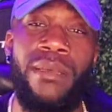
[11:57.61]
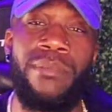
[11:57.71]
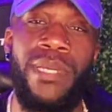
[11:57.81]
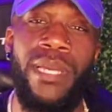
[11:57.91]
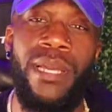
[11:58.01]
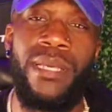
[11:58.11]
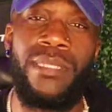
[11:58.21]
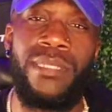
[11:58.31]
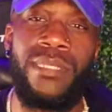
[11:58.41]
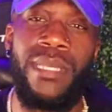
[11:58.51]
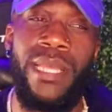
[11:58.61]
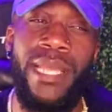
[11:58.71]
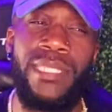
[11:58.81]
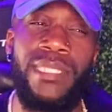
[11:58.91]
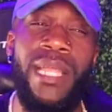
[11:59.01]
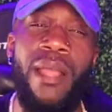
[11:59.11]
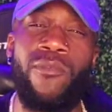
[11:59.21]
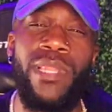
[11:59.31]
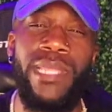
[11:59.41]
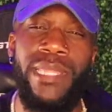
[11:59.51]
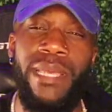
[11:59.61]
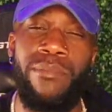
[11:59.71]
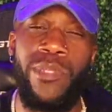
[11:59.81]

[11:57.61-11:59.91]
because it's not really them